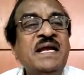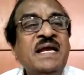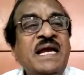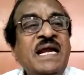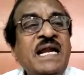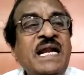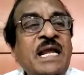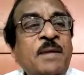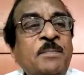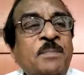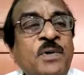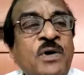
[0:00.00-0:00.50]

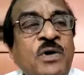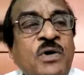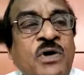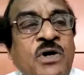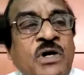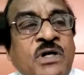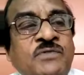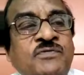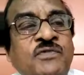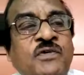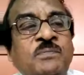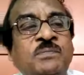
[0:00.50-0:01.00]
And
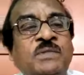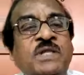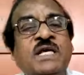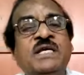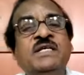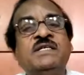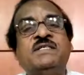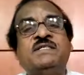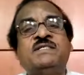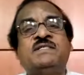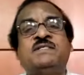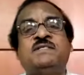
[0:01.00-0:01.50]
apart from
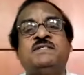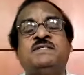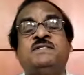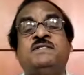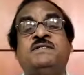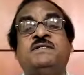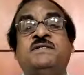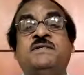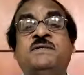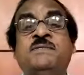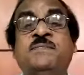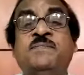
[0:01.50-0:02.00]

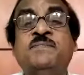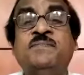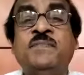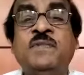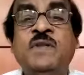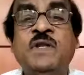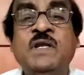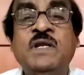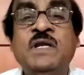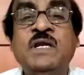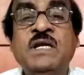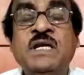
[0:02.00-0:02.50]
this,
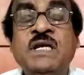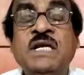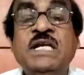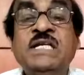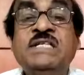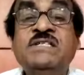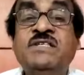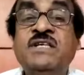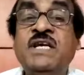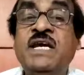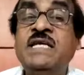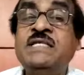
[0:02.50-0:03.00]

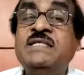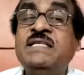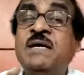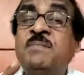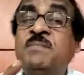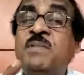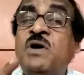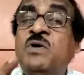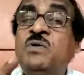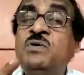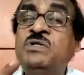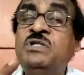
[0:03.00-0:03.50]
it says
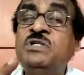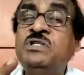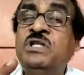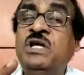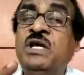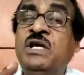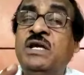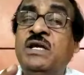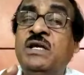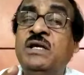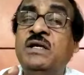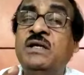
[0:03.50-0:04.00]
about
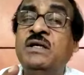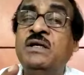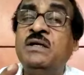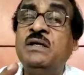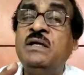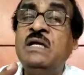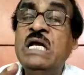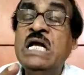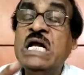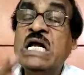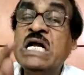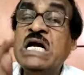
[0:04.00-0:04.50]
the
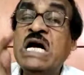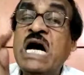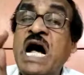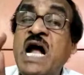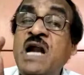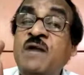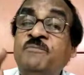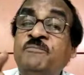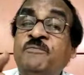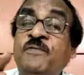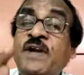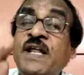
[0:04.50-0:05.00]

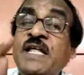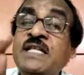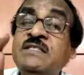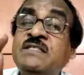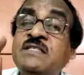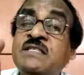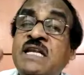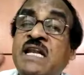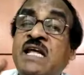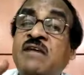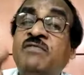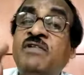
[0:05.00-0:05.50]

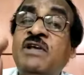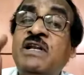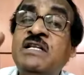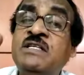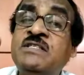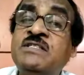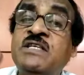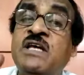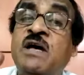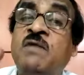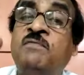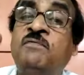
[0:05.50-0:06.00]
confidence
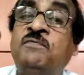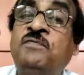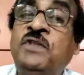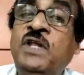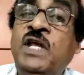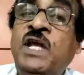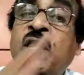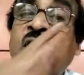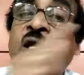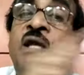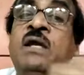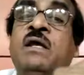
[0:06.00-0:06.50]
levels of
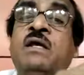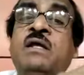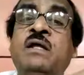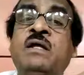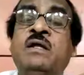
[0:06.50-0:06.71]
the